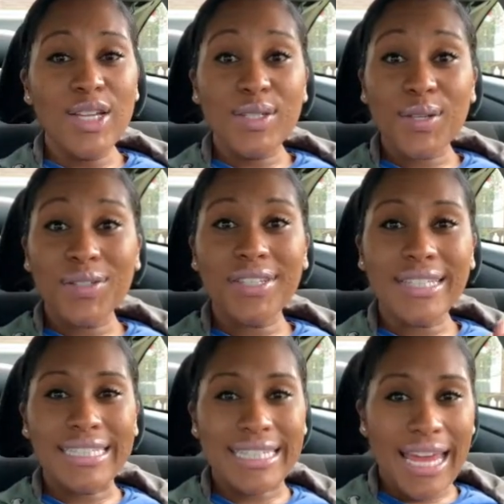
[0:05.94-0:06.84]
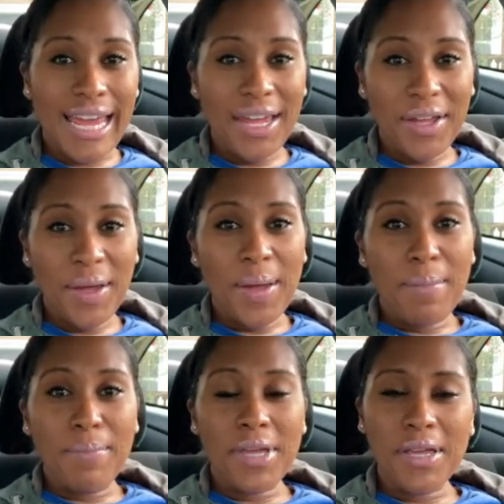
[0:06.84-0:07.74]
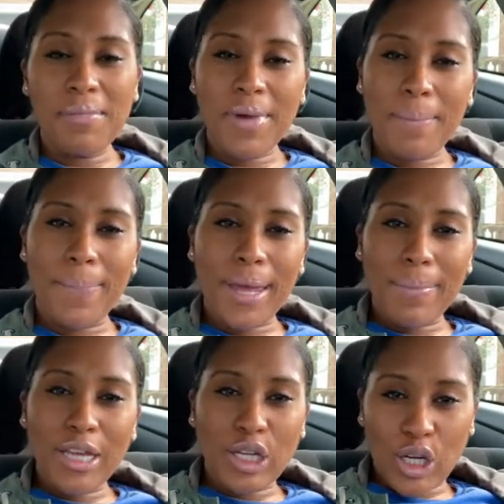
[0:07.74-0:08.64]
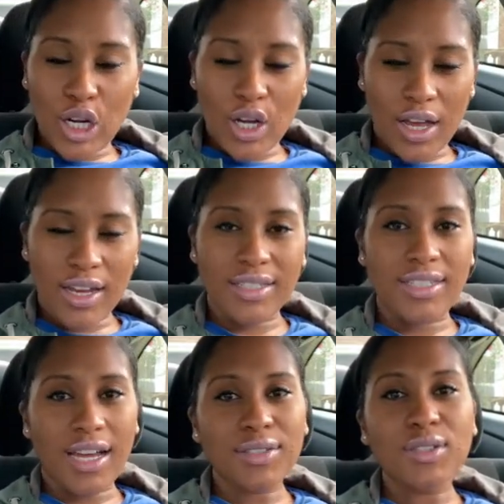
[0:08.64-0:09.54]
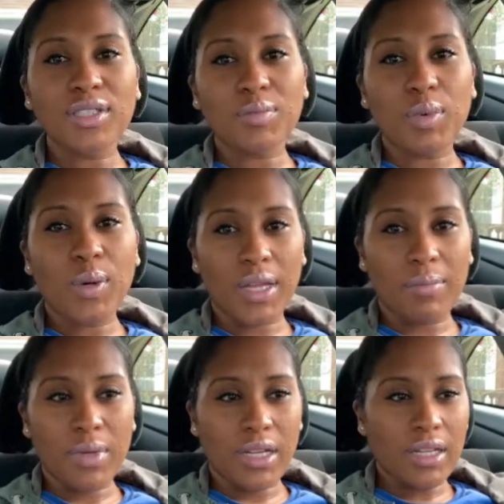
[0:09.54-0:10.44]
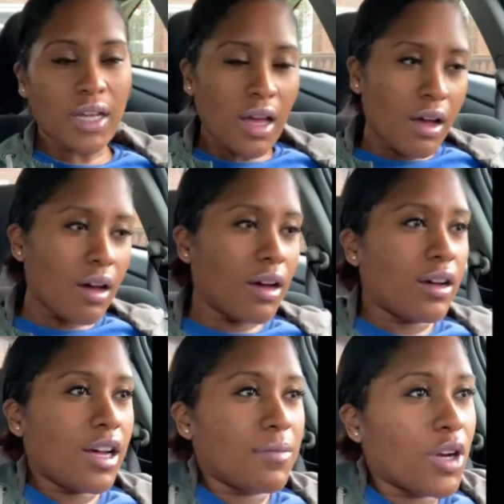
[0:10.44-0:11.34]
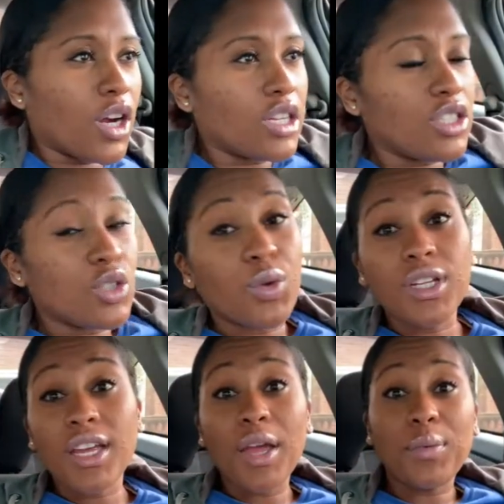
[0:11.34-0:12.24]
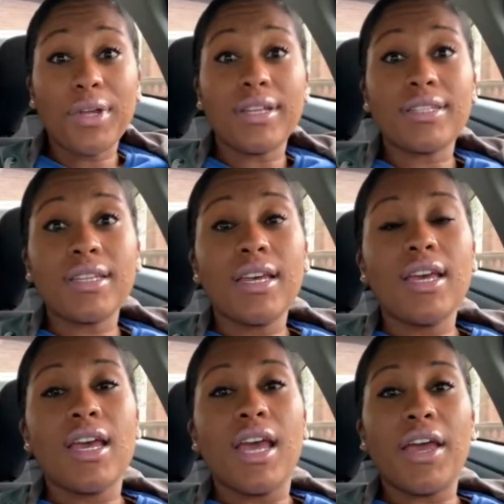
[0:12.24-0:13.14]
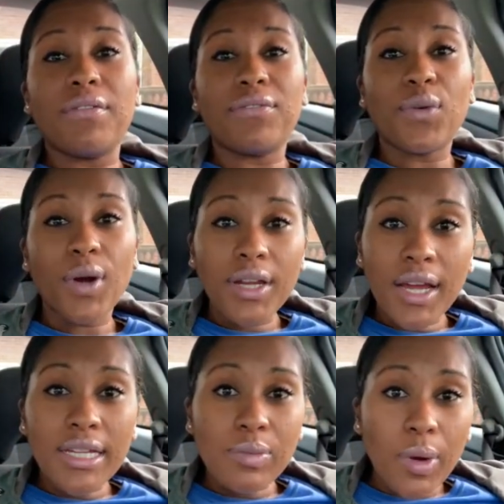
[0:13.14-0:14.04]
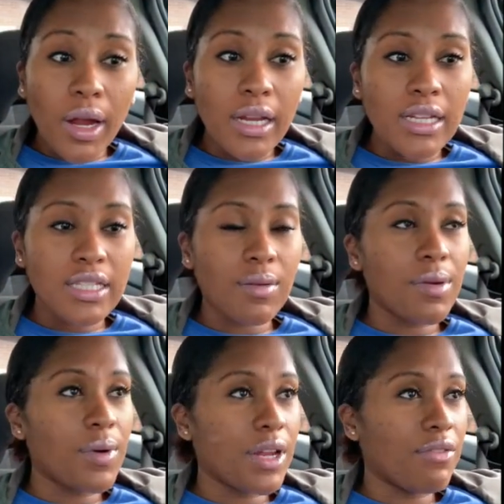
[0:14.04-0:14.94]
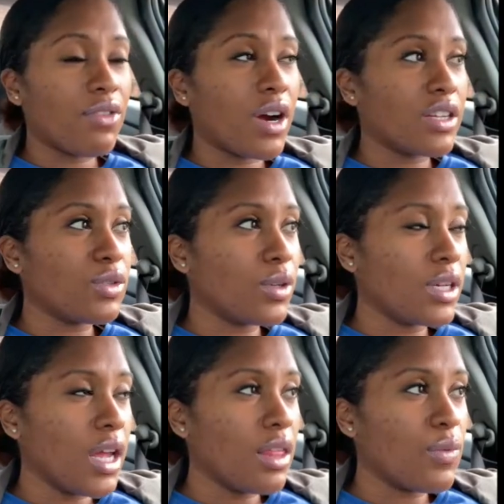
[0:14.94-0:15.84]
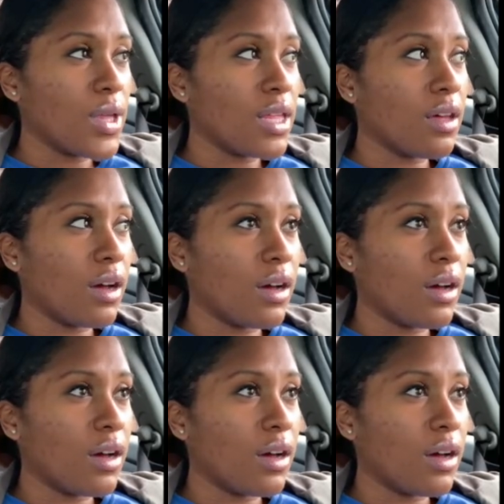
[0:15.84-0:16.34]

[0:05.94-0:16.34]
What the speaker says: So today, me and my baby girl had a doctor's appointment. Currently 28 weeks and 4 days pregnant. So we went in for our 28th week